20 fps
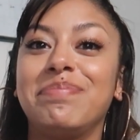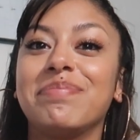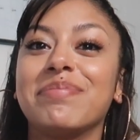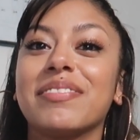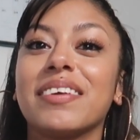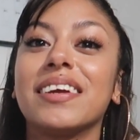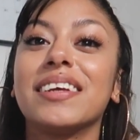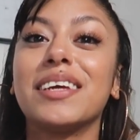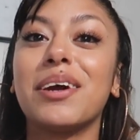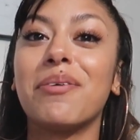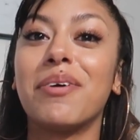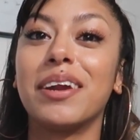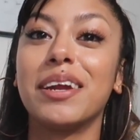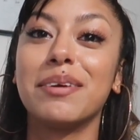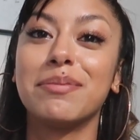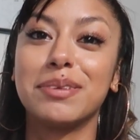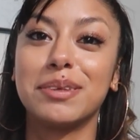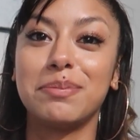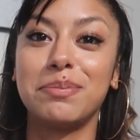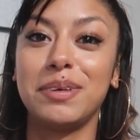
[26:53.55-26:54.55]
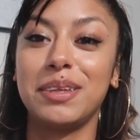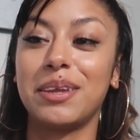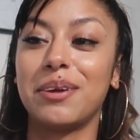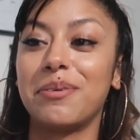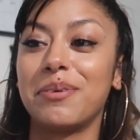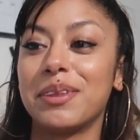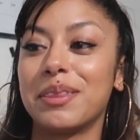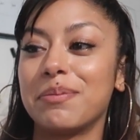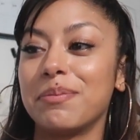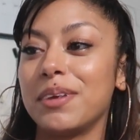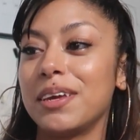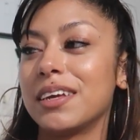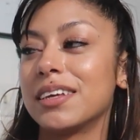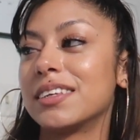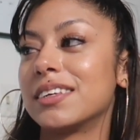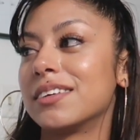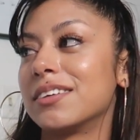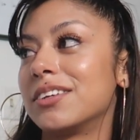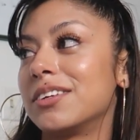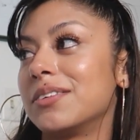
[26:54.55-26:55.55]
because I wanted him to be there with me.
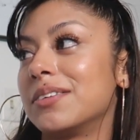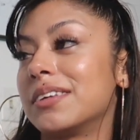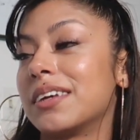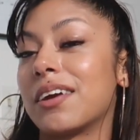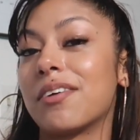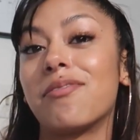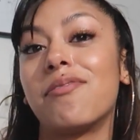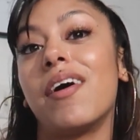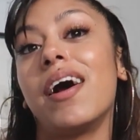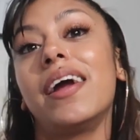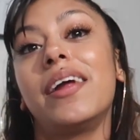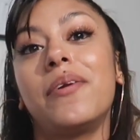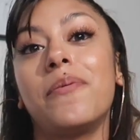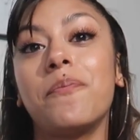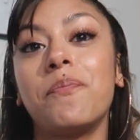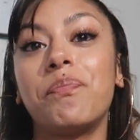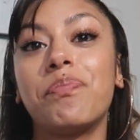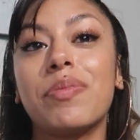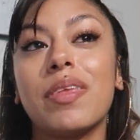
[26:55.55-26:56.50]
So she was like, fine.